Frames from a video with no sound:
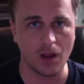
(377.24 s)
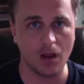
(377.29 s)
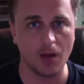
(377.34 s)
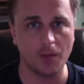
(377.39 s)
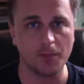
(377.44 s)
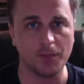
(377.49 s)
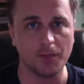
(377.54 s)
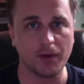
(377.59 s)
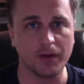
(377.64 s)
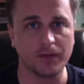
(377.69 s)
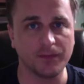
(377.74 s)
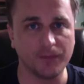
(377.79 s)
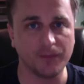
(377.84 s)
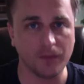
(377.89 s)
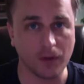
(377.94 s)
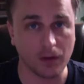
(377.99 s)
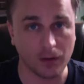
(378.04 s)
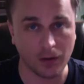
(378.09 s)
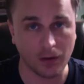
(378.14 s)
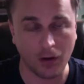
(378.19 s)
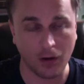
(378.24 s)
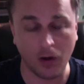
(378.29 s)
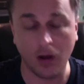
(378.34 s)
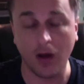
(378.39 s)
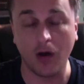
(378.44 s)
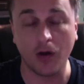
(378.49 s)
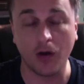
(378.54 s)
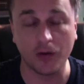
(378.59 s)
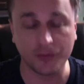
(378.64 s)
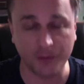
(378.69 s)
But
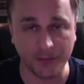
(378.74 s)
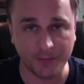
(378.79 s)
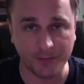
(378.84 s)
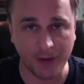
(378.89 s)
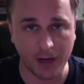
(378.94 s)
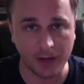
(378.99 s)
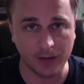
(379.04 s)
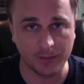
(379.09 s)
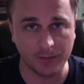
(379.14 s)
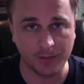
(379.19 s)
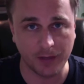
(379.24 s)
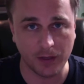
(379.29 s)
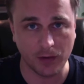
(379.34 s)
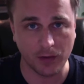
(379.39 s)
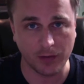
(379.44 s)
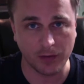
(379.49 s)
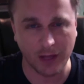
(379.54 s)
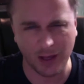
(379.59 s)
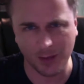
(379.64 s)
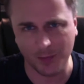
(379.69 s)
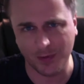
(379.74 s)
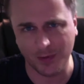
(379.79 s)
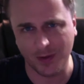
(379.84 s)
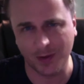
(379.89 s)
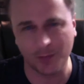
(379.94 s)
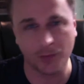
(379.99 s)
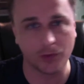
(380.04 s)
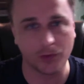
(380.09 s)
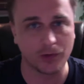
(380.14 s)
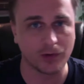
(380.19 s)
ultra-violent video games
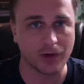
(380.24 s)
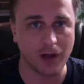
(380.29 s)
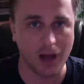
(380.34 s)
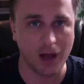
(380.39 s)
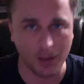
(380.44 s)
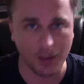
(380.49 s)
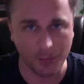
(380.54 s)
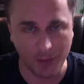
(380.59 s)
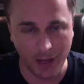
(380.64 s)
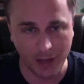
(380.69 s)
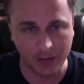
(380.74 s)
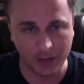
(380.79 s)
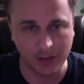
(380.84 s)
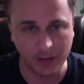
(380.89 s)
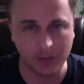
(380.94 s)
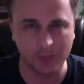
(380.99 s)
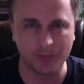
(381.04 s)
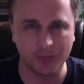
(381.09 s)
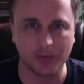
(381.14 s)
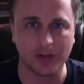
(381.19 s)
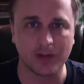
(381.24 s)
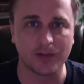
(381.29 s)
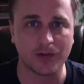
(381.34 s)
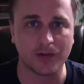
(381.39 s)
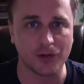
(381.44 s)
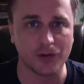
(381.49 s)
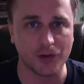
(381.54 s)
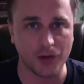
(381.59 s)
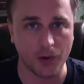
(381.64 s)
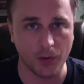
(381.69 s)
like Mortal Kombat didn't really
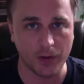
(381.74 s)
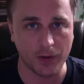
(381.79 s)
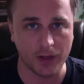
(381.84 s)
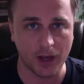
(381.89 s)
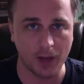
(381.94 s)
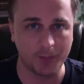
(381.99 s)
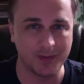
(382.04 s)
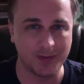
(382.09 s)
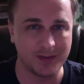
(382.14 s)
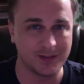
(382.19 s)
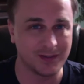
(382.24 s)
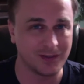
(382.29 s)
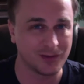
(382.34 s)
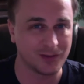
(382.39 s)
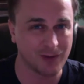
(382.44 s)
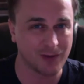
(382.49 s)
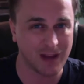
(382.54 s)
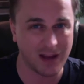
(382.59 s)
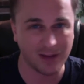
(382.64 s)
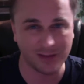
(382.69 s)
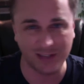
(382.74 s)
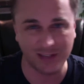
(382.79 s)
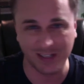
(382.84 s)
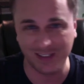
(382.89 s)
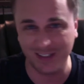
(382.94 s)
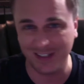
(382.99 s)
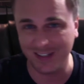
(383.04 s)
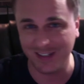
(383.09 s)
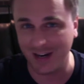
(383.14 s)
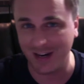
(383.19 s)
start showing up until around
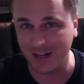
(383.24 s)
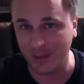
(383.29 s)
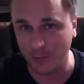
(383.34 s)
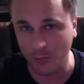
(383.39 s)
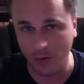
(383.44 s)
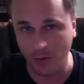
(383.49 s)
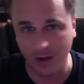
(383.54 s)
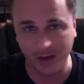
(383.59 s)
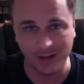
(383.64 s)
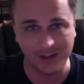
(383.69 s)
1991,